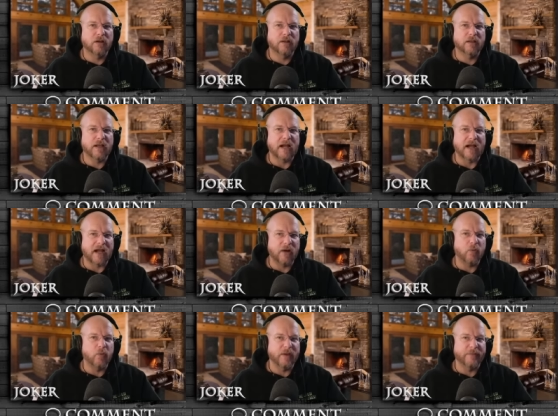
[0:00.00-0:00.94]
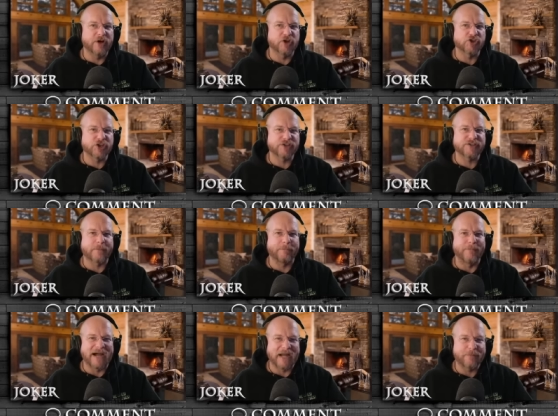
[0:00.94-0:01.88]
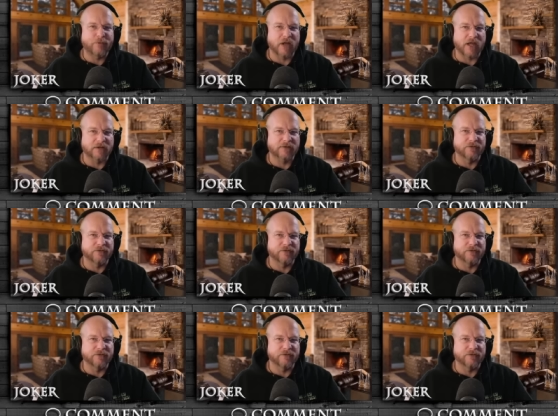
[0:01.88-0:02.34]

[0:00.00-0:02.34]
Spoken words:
hot women are just a byproduct